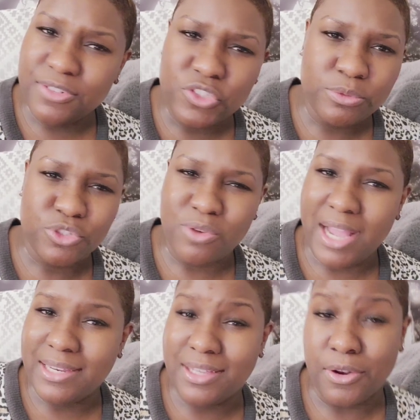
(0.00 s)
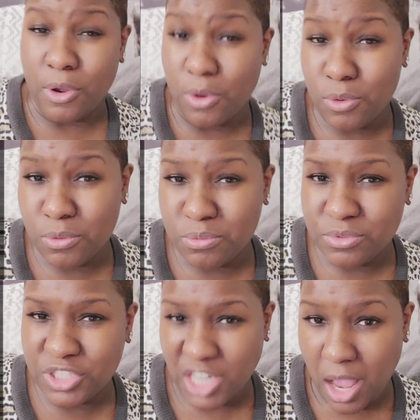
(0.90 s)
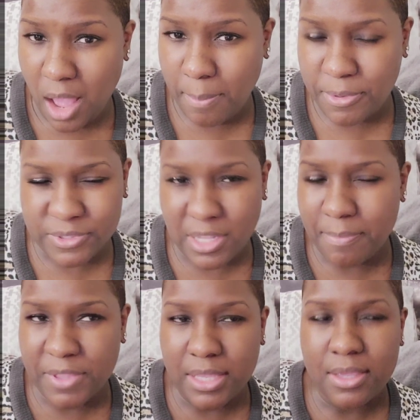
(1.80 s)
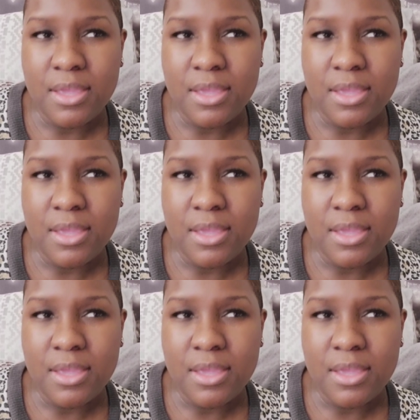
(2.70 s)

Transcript: she was trying to get her own shop or something.